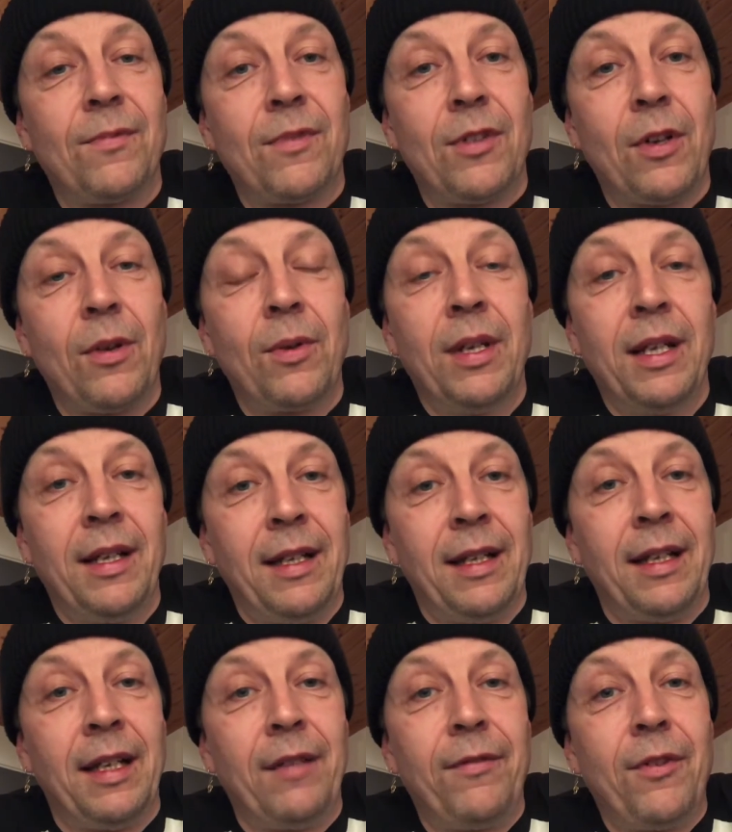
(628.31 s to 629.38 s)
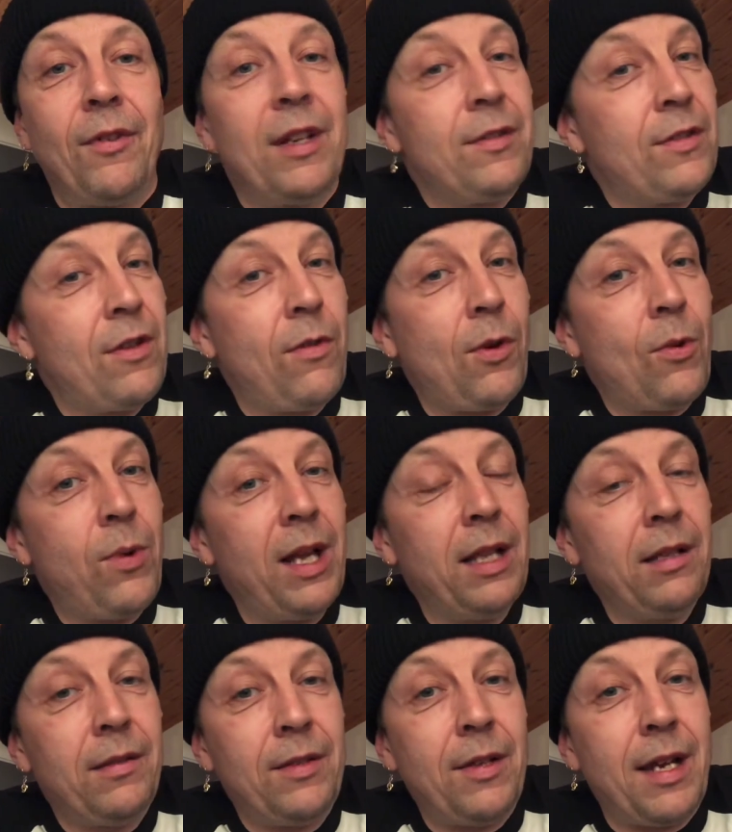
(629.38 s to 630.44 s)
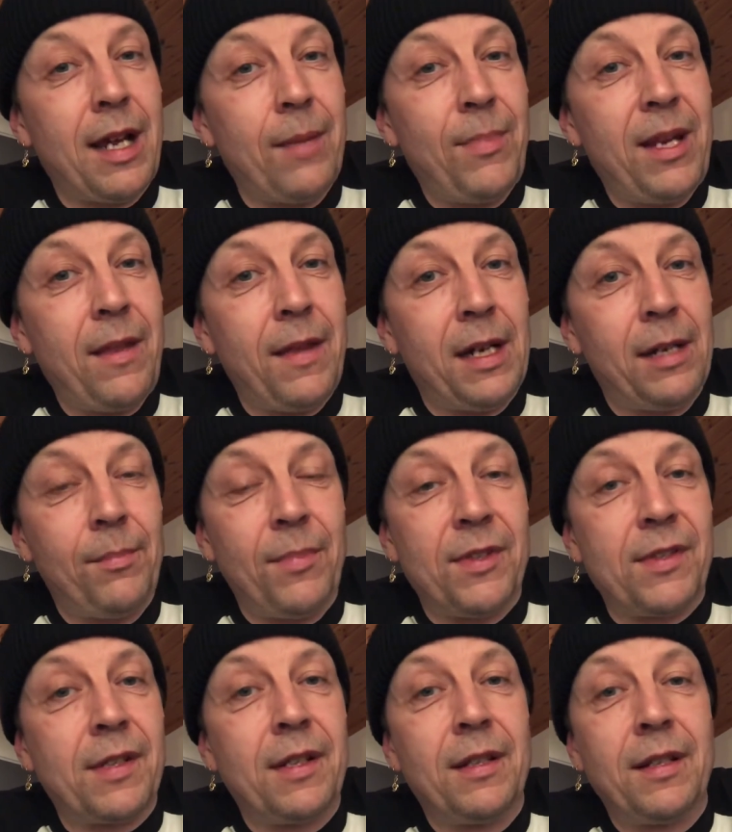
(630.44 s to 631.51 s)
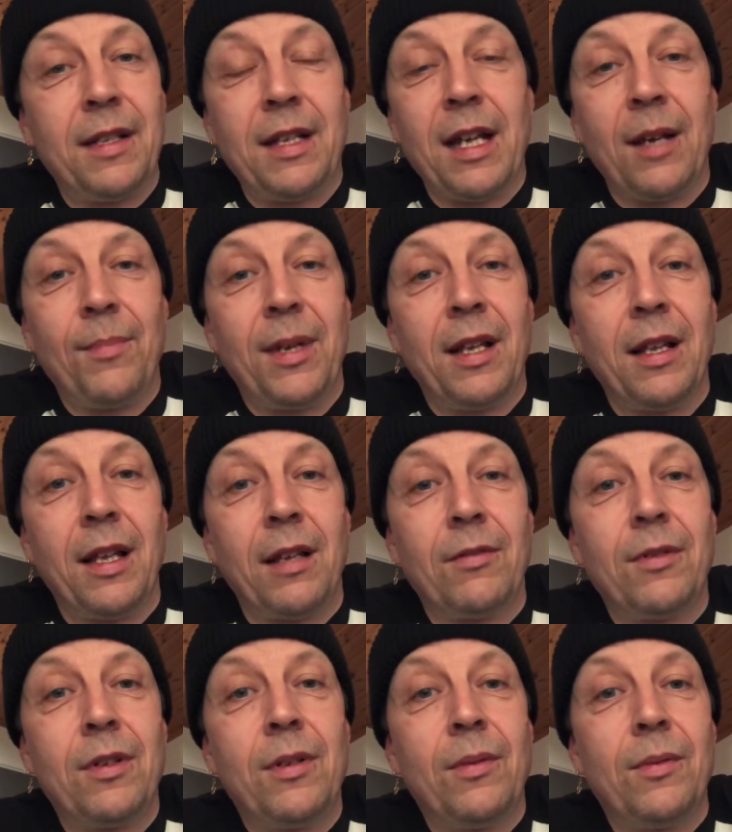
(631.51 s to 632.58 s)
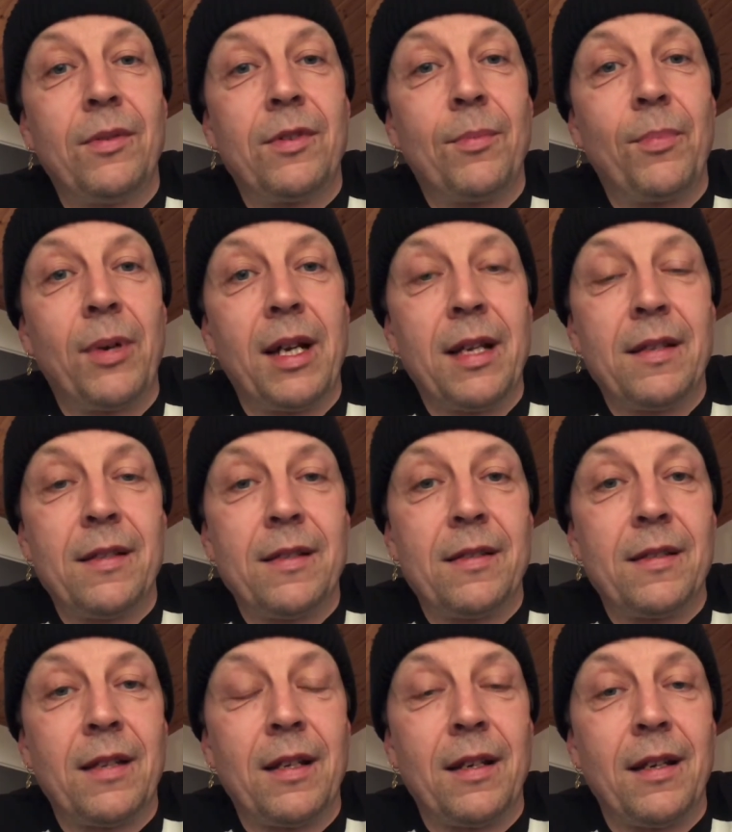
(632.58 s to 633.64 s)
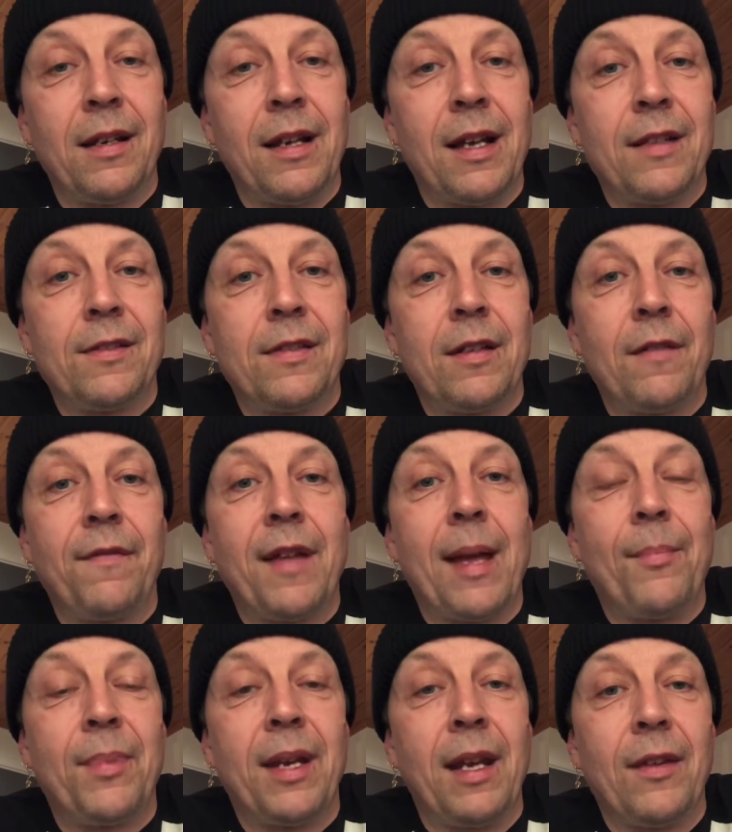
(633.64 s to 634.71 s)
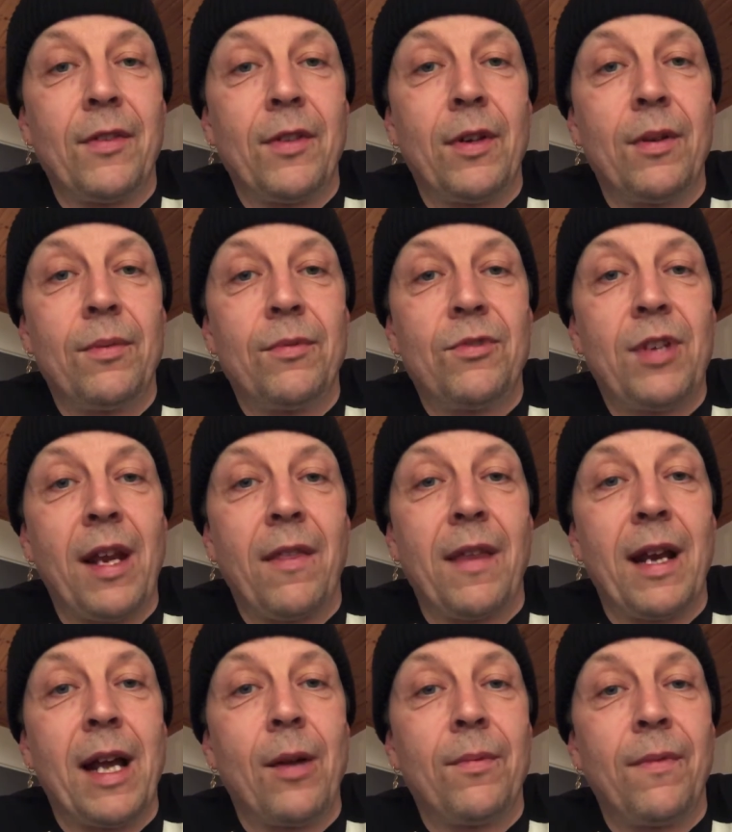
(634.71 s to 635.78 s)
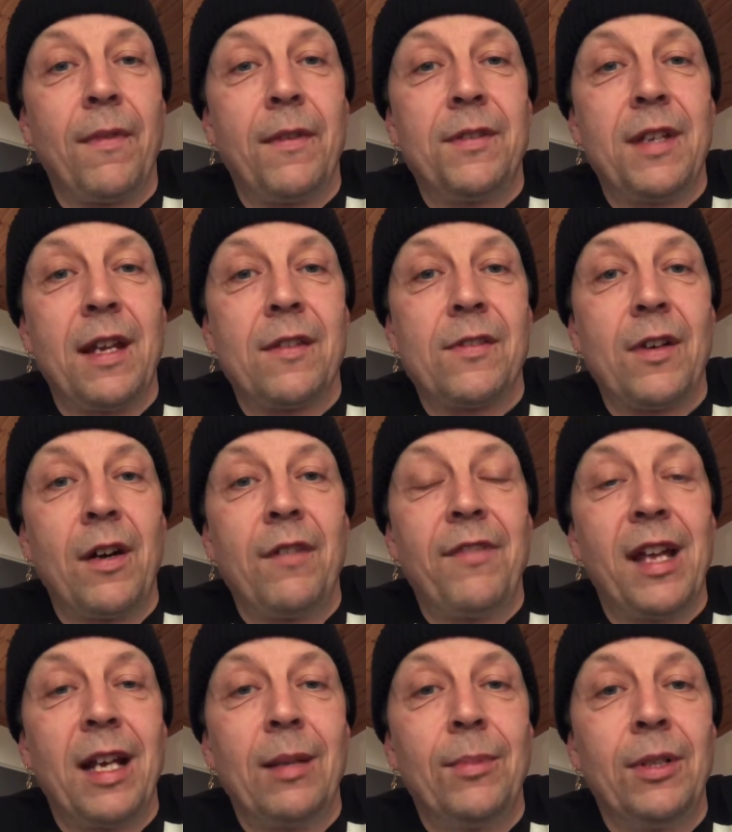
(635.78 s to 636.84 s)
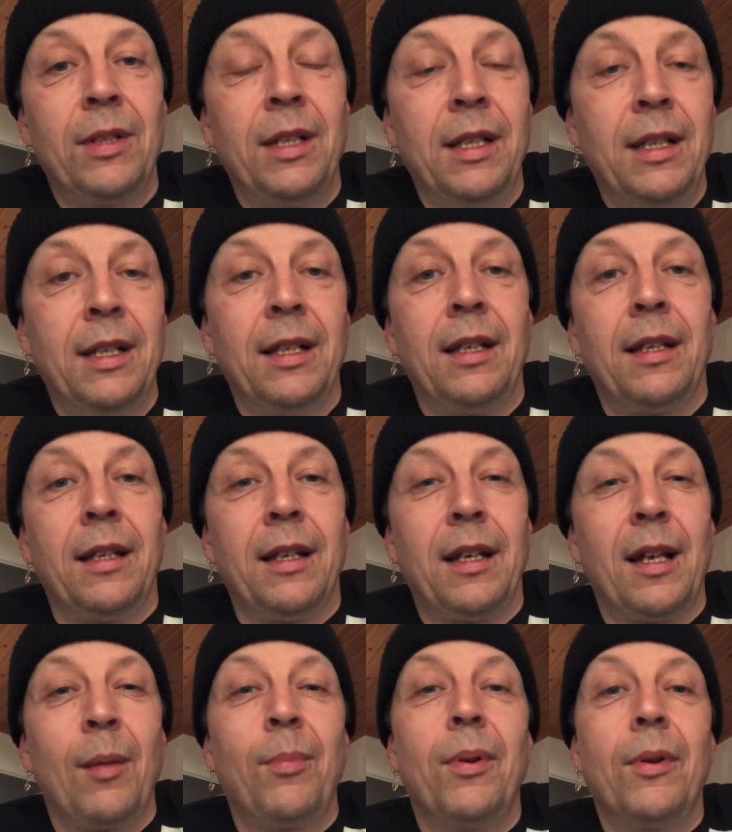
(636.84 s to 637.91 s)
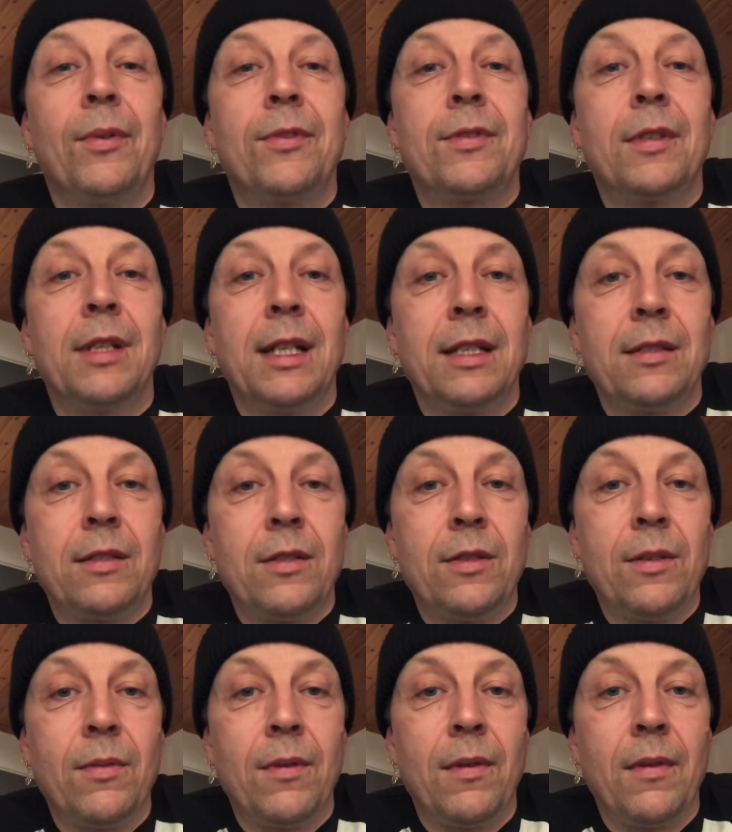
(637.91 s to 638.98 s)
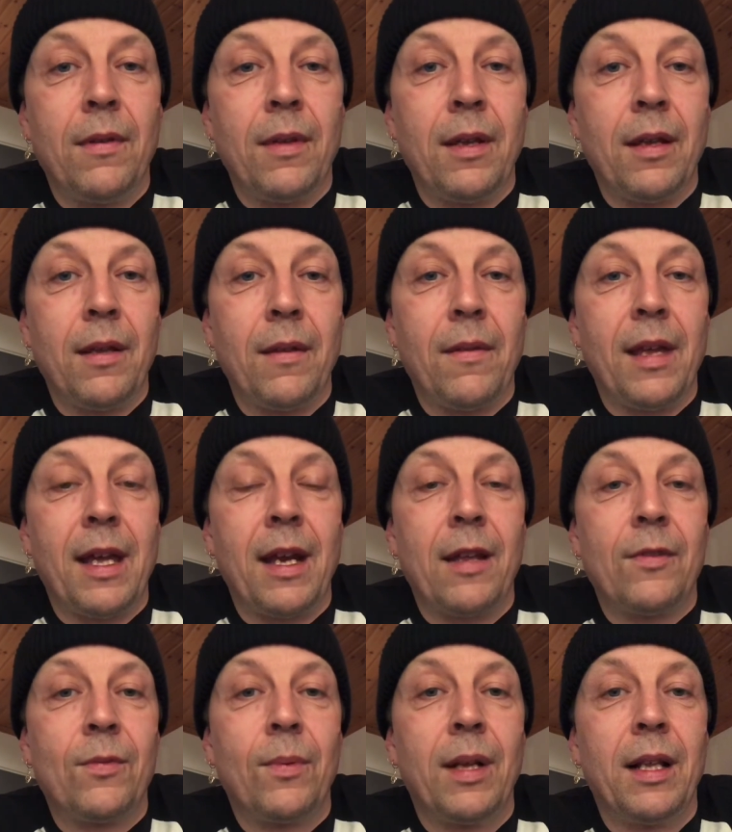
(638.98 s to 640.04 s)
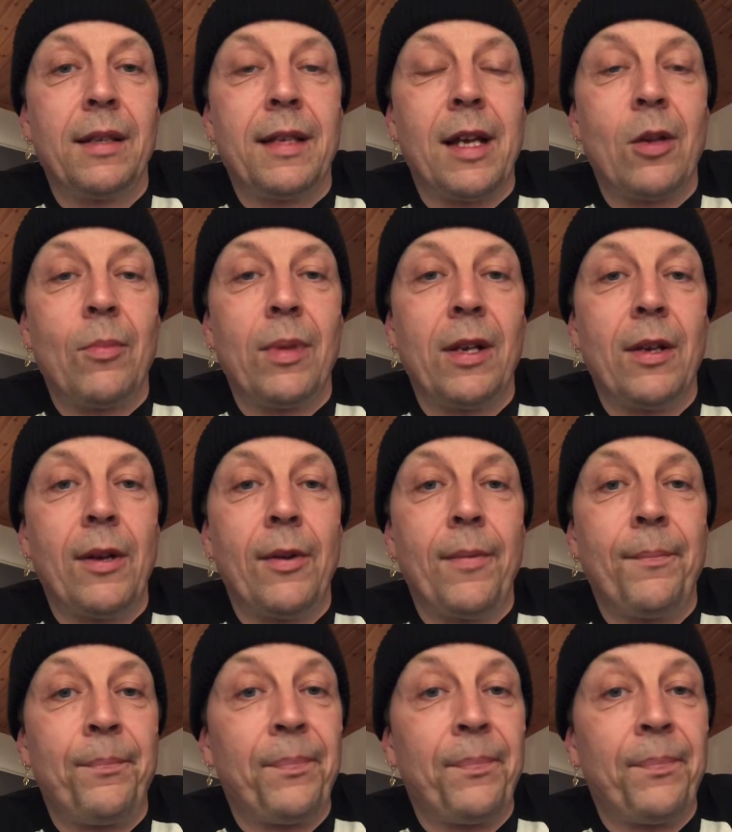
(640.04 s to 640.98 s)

So if you're into the QUILL, you got to be there. It's got to be a lot of cool surprises and nice stuff happening. So check that out. The tickets are available, and I'll post a link to that as well down below.